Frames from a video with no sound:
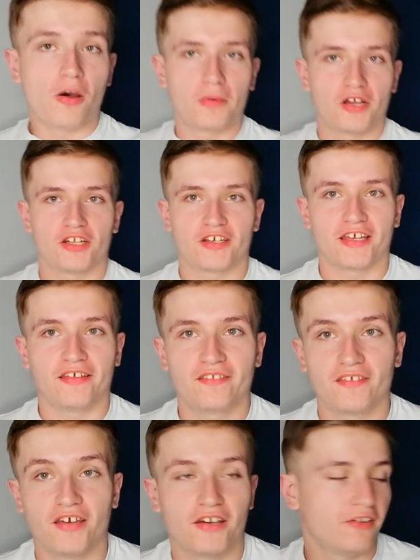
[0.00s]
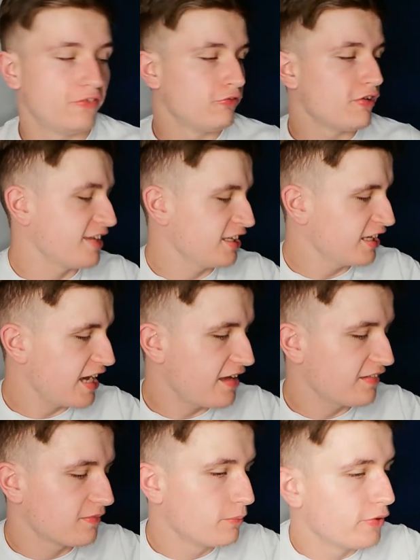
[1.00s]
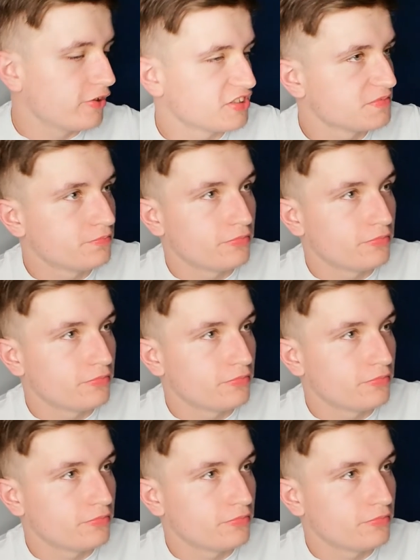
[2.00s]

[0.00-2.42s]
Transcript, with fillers: oh my god, okay. So I didn't get as much